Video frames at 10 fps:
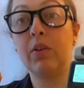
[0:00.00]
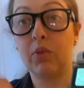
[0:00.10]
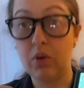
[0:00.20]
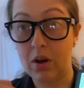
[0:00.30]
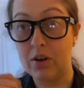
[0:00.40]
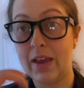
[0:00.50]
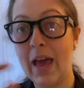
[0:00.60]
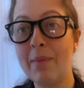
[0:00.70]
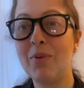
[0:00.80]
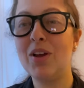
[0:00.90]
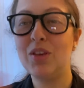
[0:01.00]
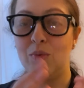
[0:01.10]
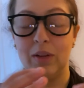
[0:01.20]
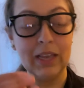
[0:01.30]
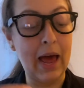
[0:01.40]
record on your camera, you
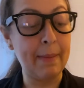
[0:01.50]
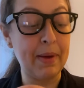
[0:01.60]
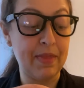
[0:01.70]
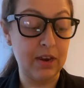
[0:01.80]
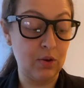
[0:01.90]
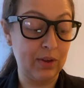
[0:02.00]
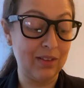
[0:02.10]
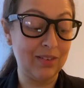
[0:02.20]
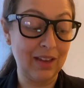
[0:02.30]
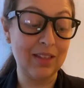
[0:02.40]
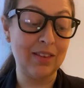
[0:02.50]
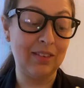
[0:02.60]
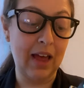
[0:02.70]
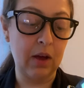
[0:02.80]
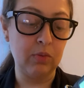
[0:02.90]
clap, and then you can sync the
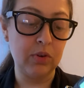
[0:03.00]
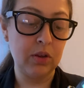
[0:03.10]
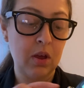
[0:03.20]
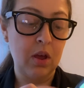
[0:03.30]
sound.